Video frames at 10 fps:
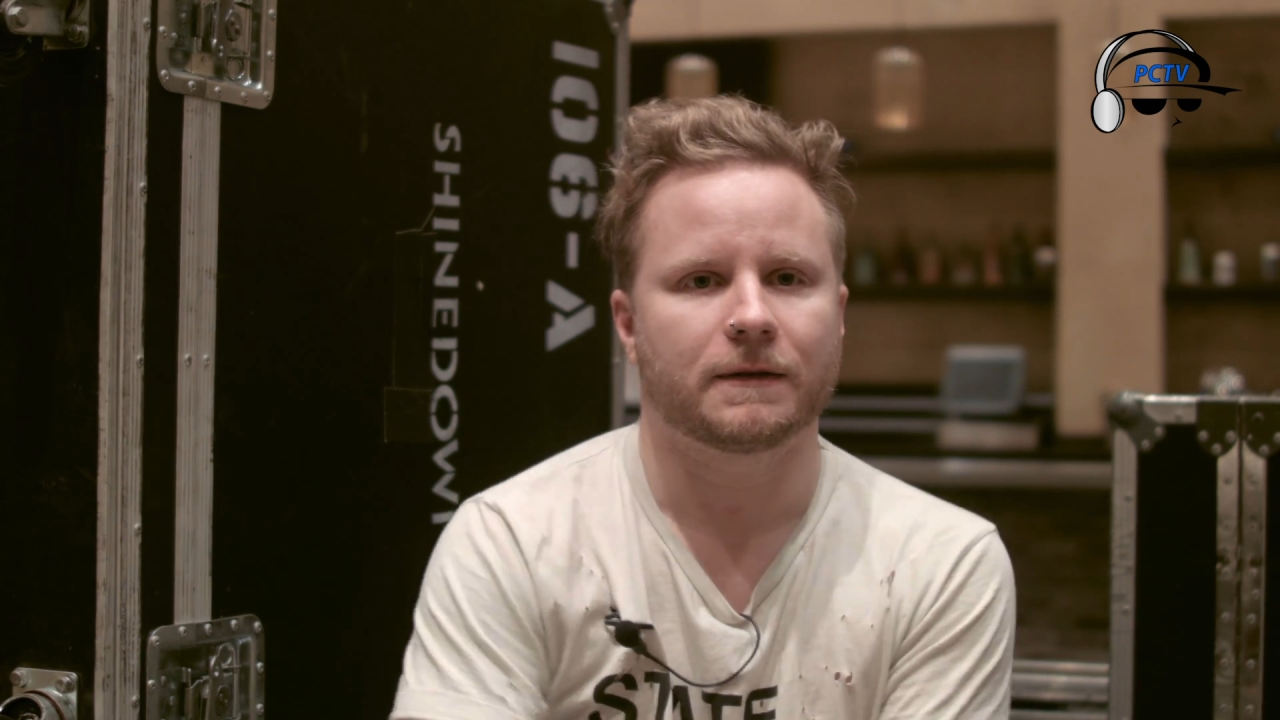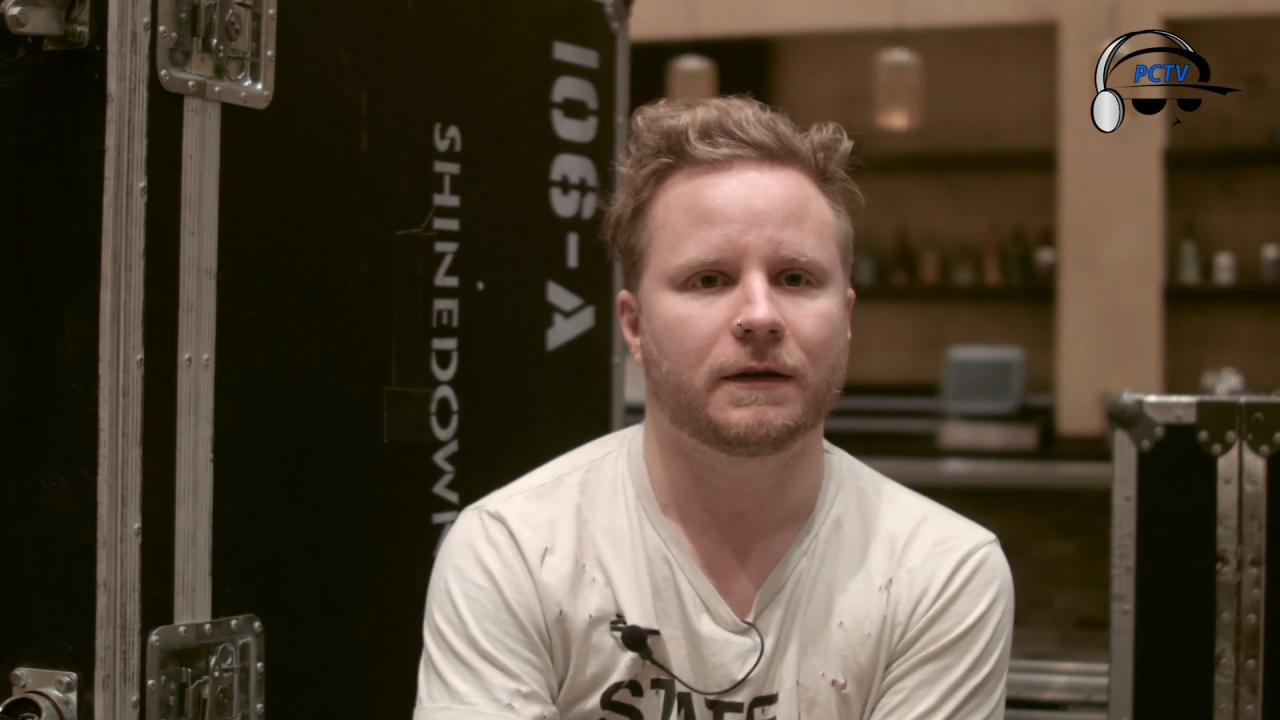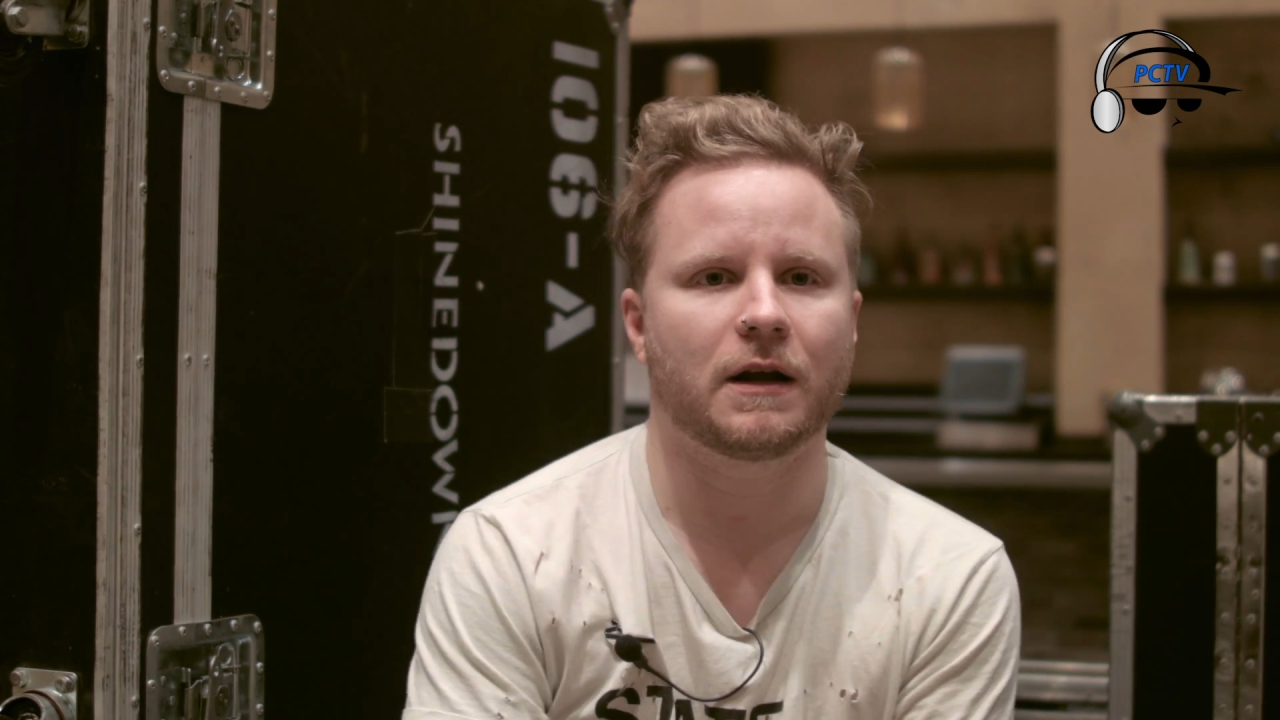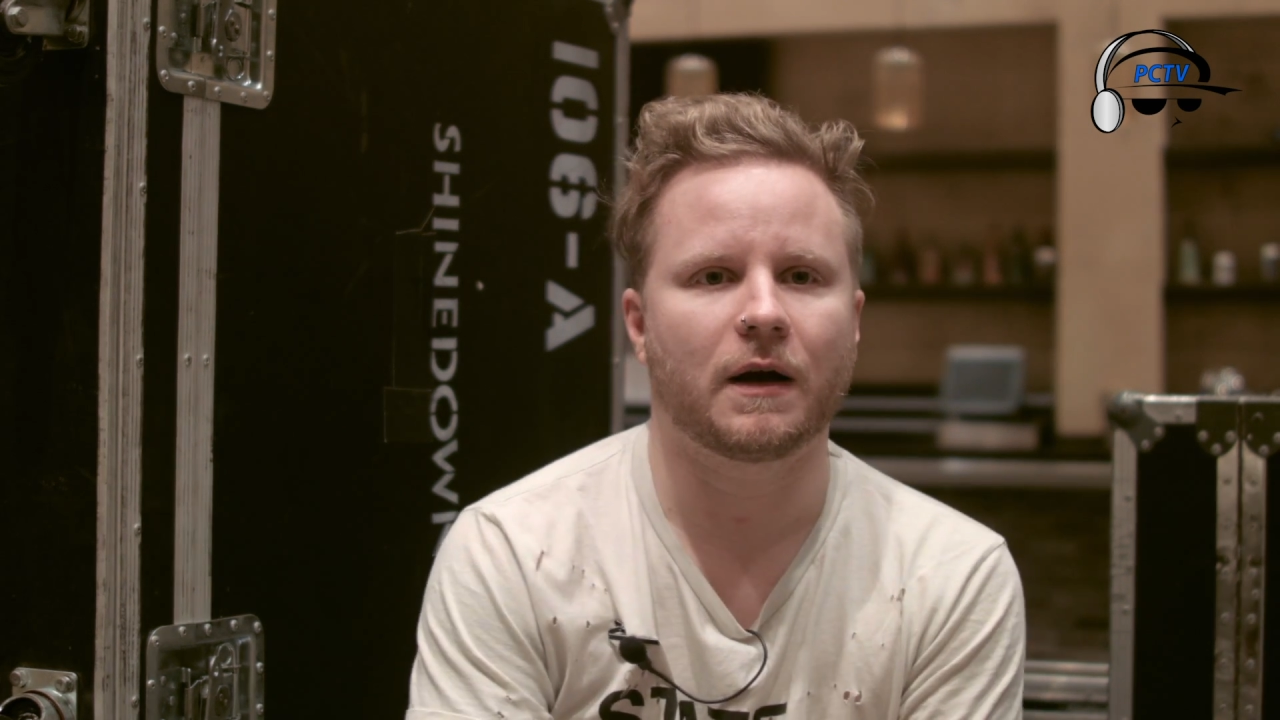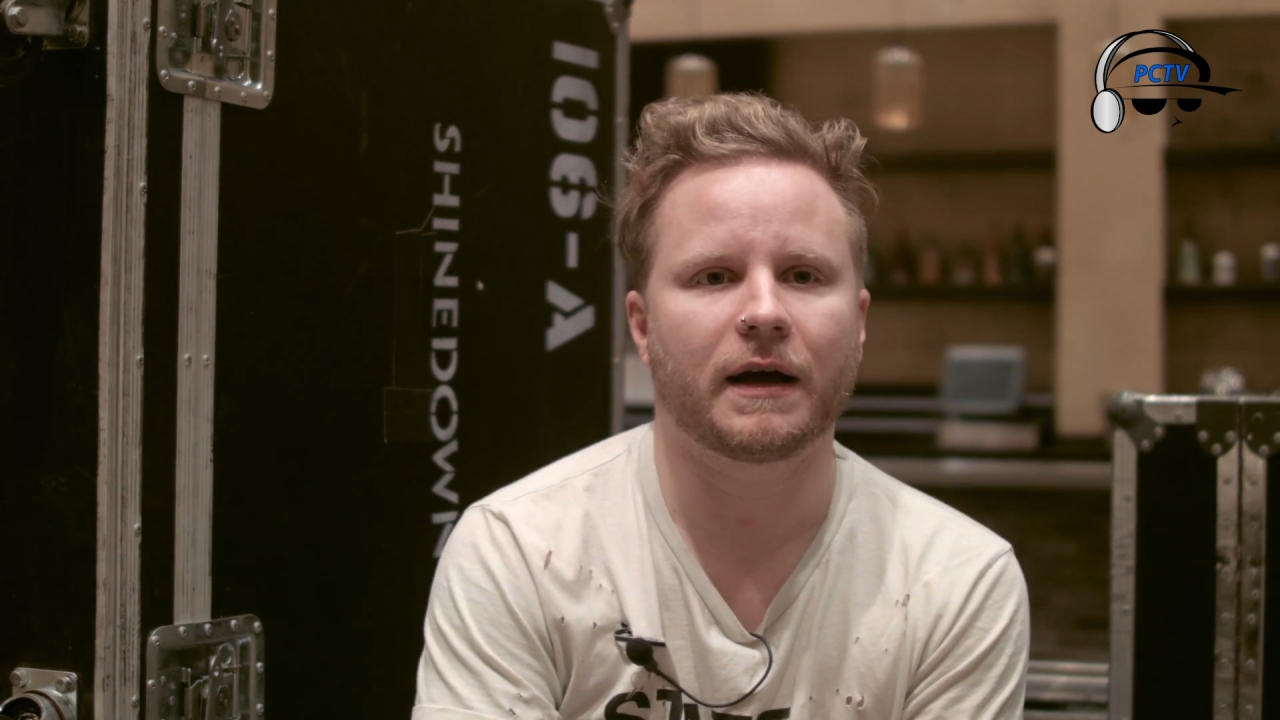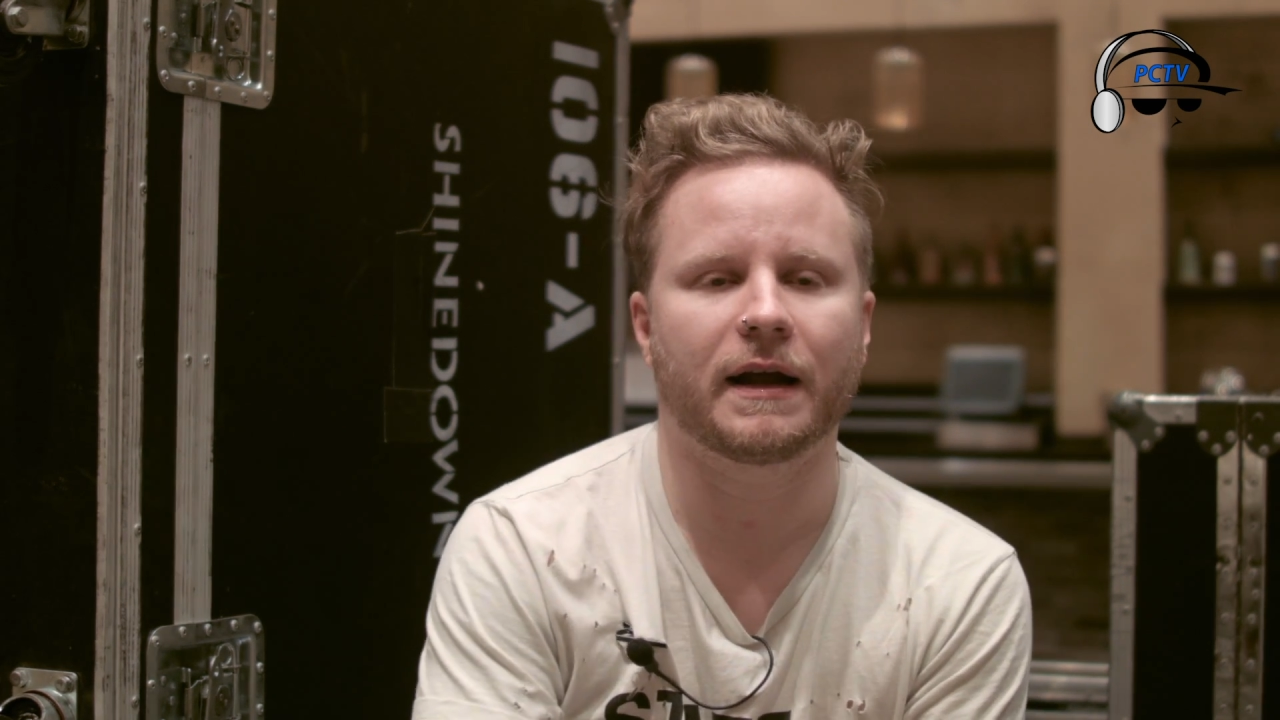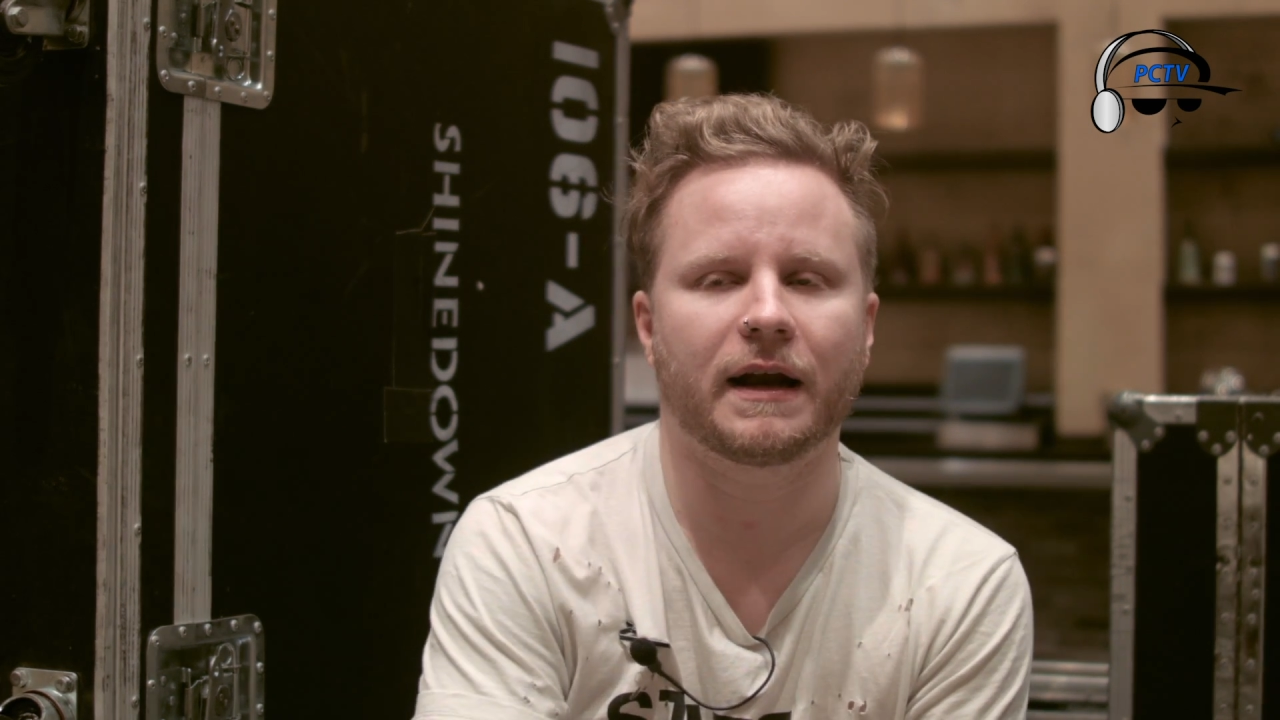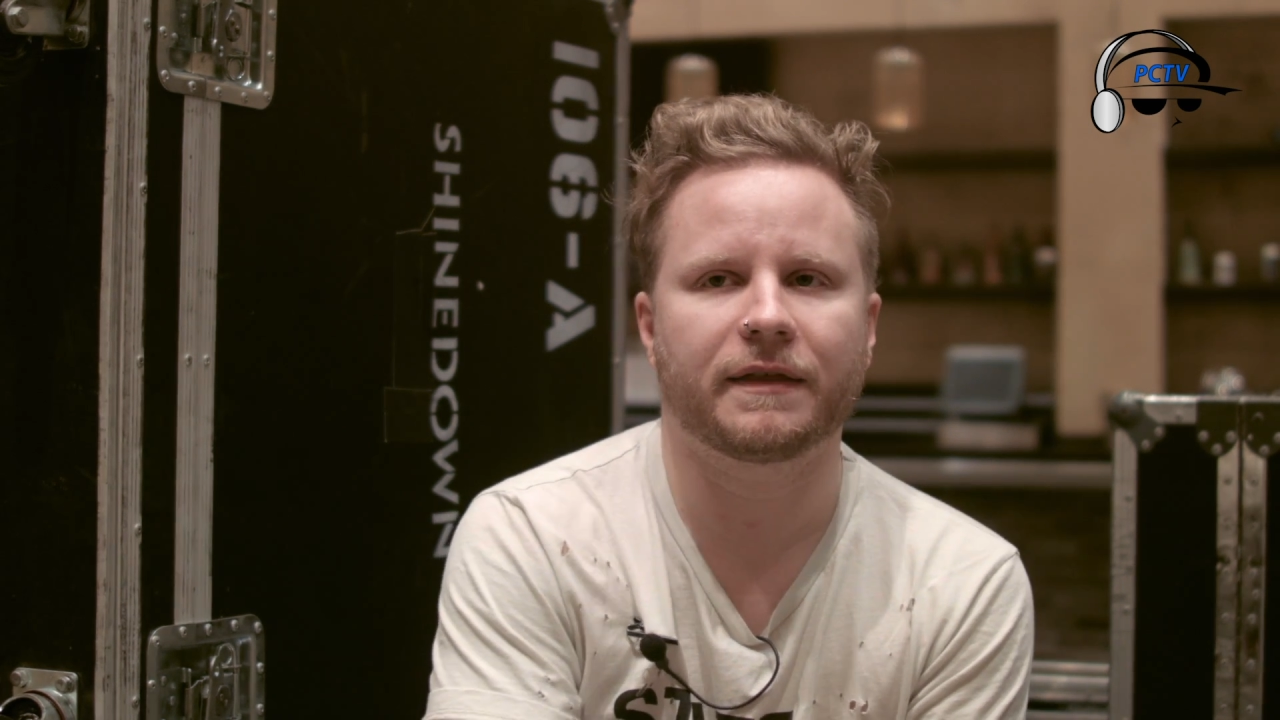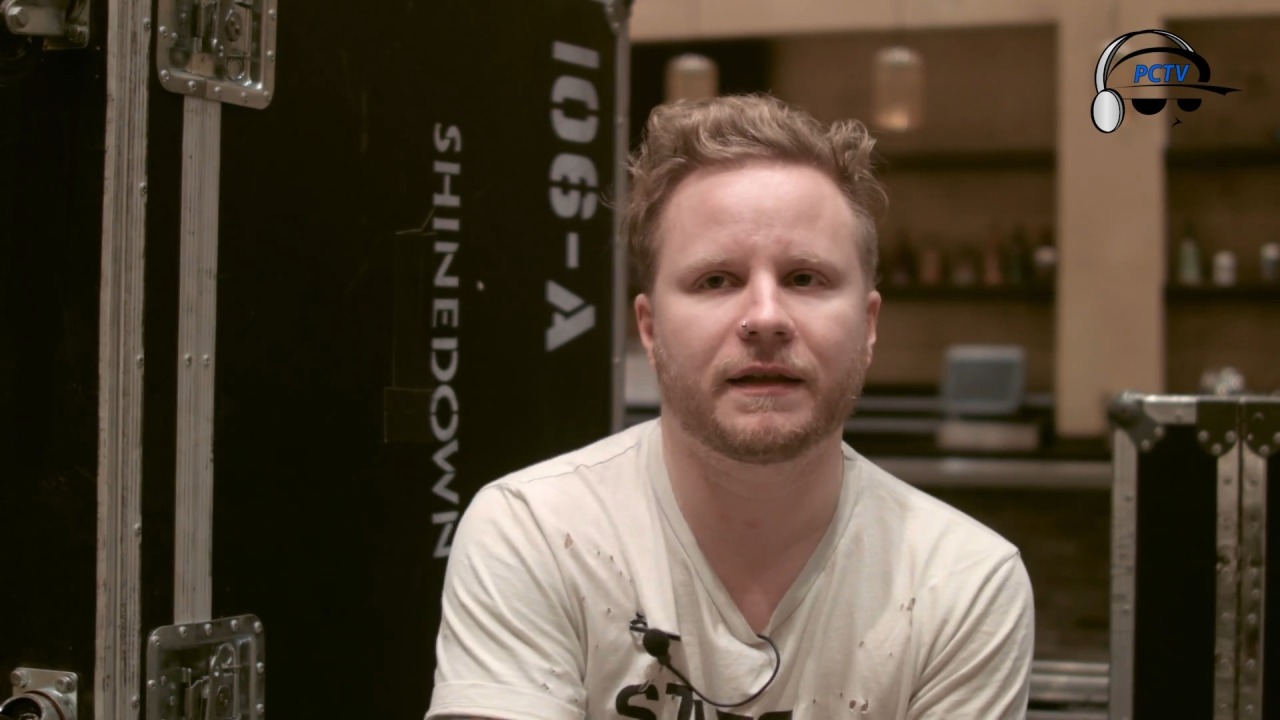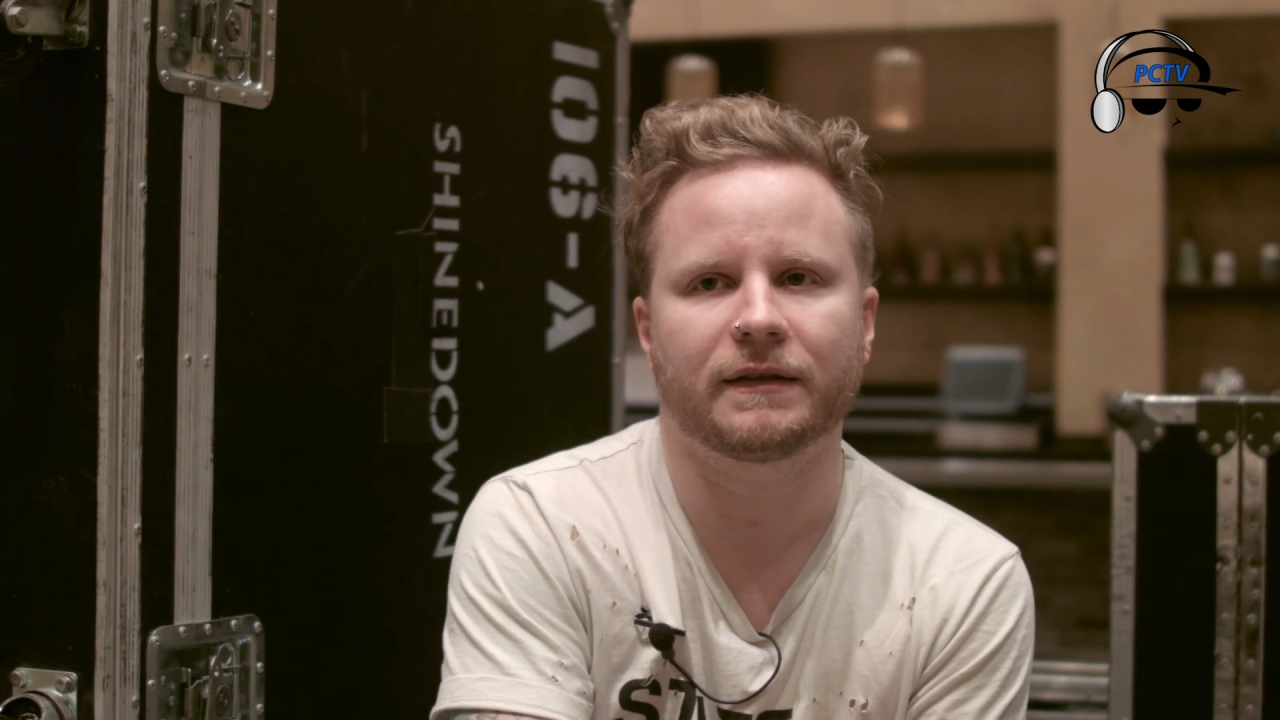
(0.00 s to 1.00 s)
You know, and I
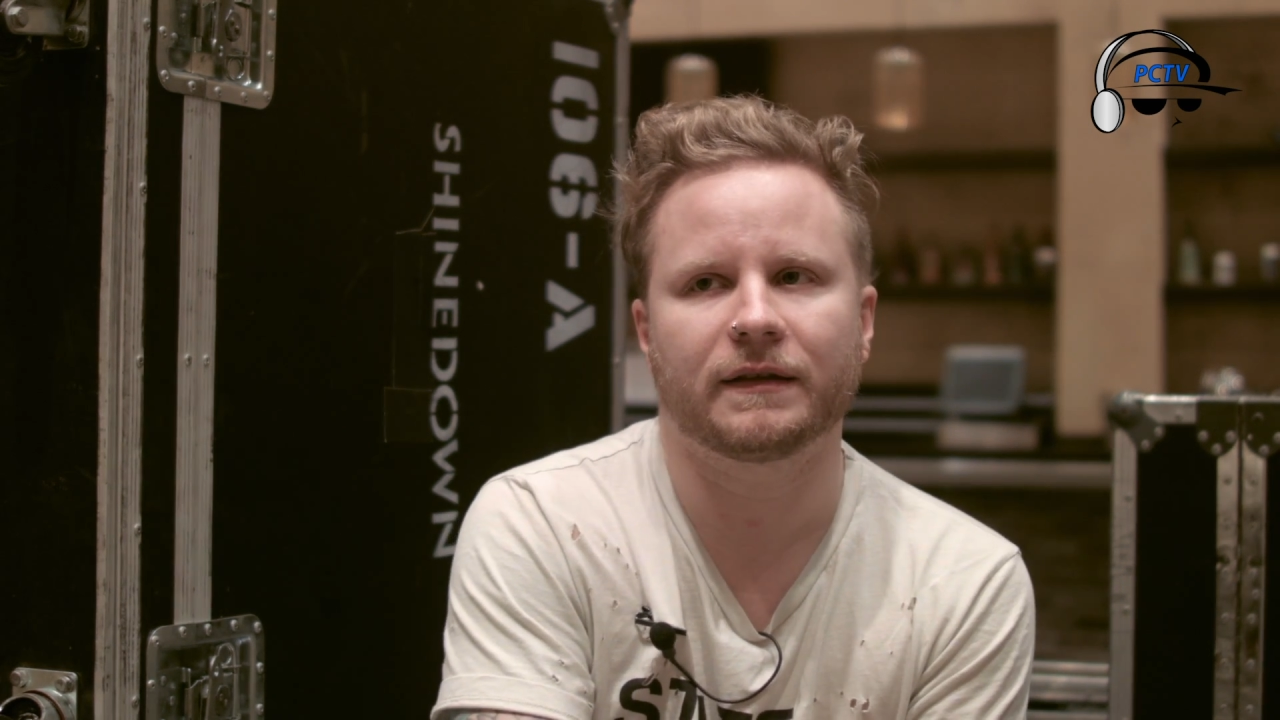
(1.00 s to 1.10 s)
think